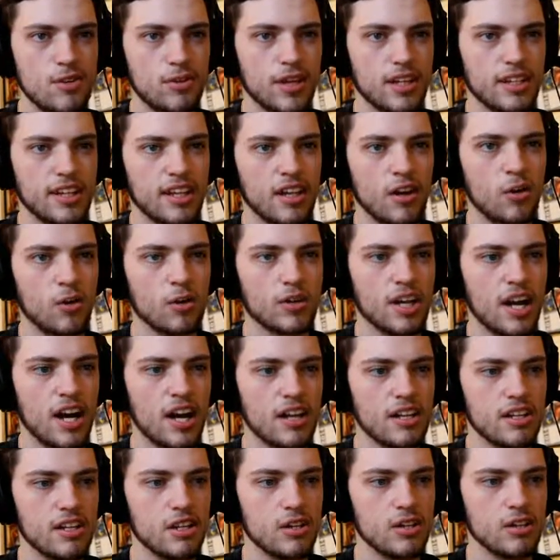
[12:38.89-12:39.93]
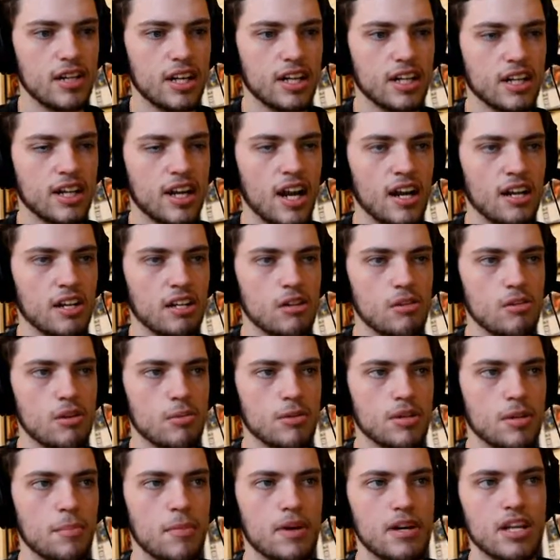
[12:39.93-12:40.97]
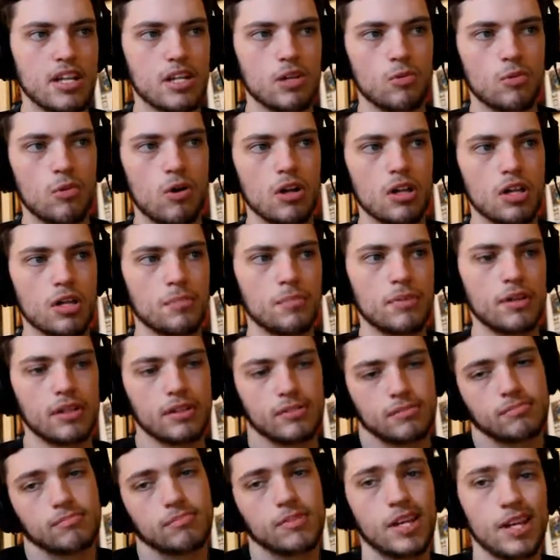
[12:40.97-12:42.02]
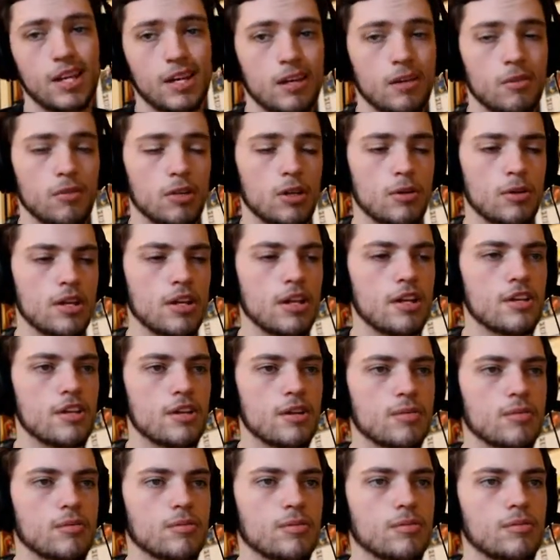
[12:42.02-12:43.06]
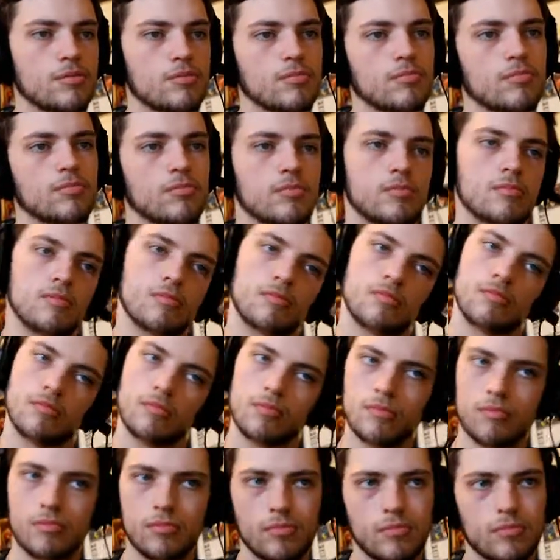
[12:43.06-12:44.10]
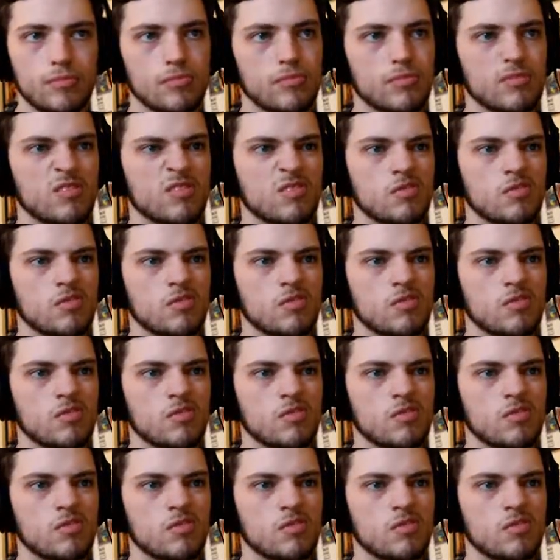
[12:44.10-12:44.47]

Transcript: didn't like the whole continu like continuity with the money in the wall. Almost in the vent. Eh, what are we gonna do? Good. When you get to